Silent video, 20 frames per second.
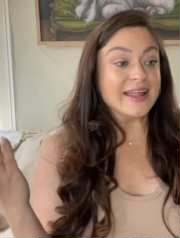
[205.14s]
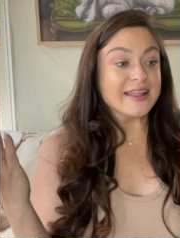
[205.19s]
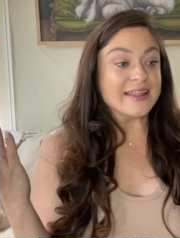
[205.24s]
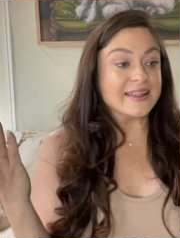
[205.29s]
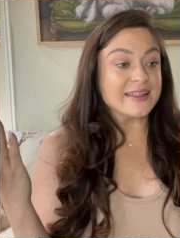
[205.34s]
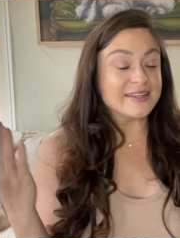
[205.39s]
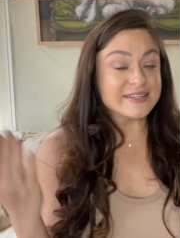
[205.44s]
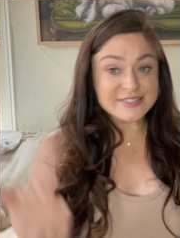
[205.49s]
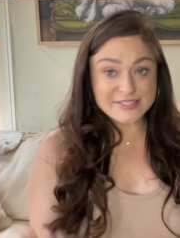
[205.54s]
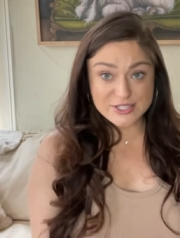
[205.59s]

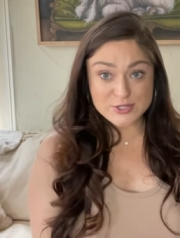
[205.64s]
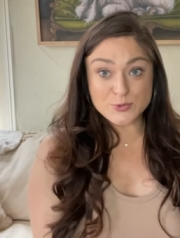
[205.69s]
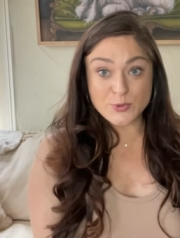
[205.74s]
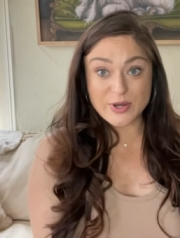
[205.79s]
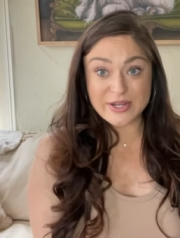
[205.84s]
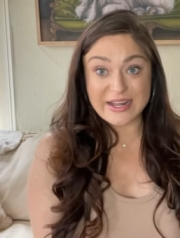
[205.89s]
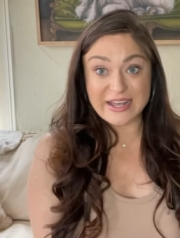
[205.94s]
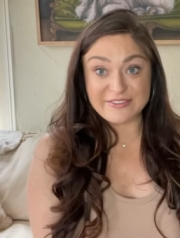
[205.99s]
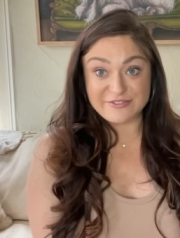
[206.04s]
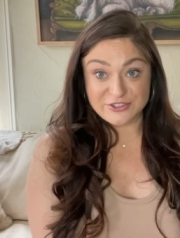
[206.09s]
this is
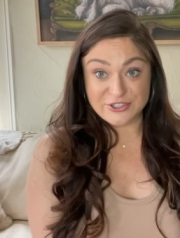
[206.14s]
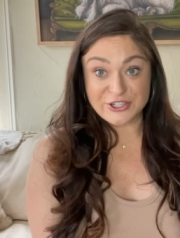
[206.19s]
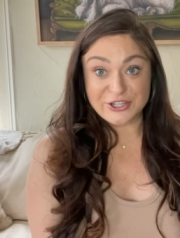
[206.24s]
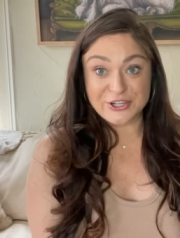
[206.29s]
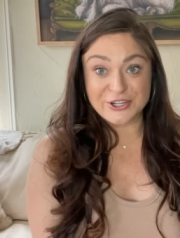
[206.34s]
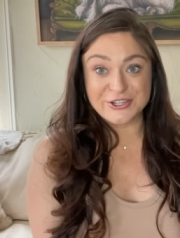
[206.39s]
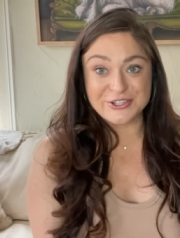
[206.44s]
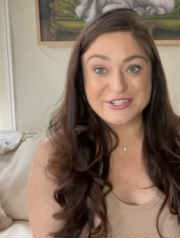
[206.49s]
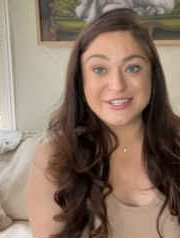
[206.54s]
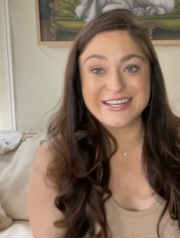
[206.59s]
what I've
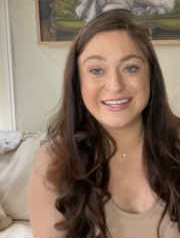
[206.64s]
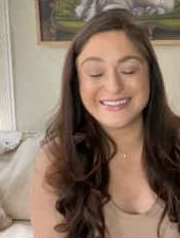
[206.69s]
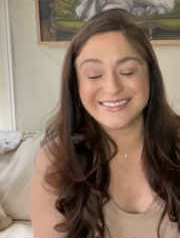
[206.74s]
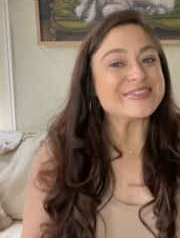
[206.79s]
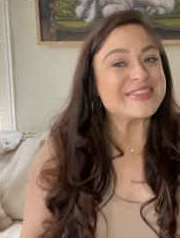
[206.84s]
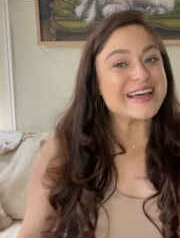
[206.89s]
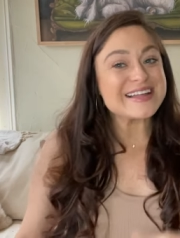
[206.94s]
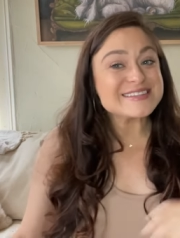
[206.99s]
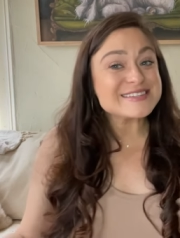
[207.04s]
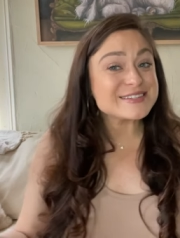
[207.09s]
learned.
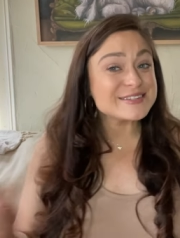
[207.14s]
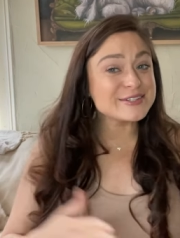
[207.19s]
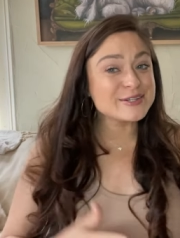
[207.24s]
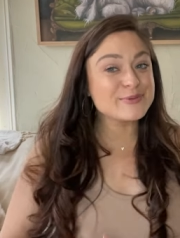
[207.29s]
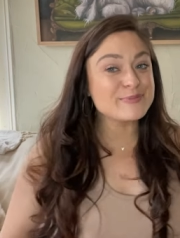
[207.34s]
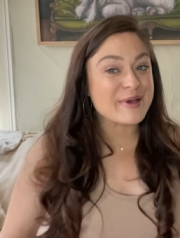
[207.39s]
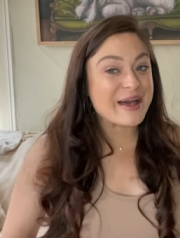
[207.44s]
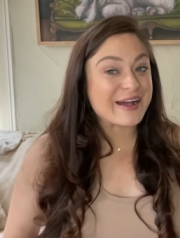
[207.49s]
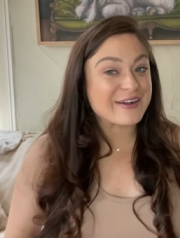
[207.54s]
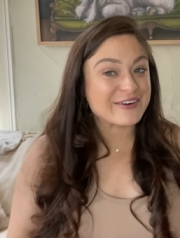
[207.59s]
That's a little
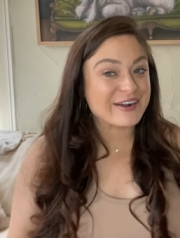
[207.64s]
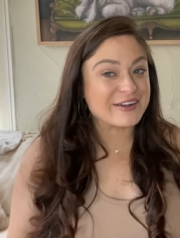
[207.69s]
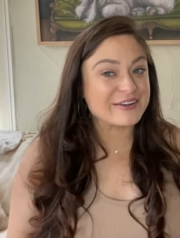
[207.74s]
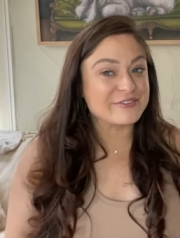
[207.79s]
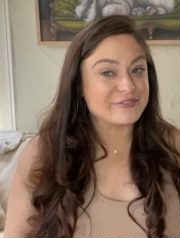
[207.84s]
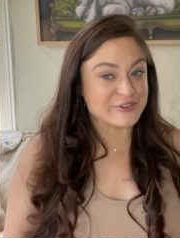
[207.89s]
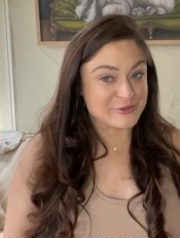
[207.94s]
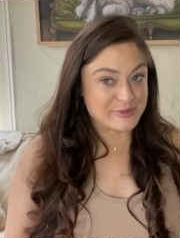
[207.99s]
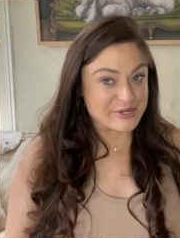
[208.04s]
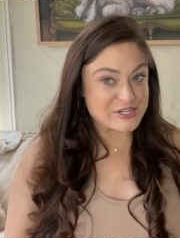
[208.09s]
background
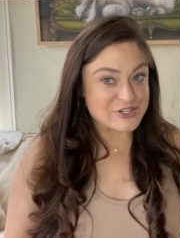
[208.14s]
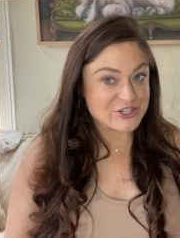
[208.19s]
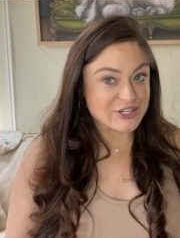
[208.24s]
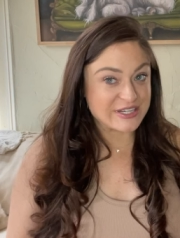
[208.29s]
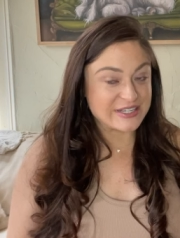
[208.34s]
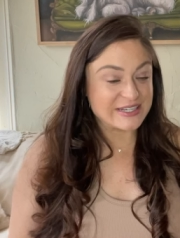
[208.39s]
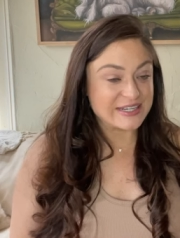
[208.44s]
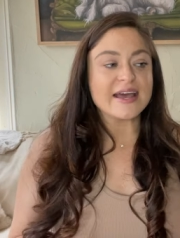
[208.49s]
information.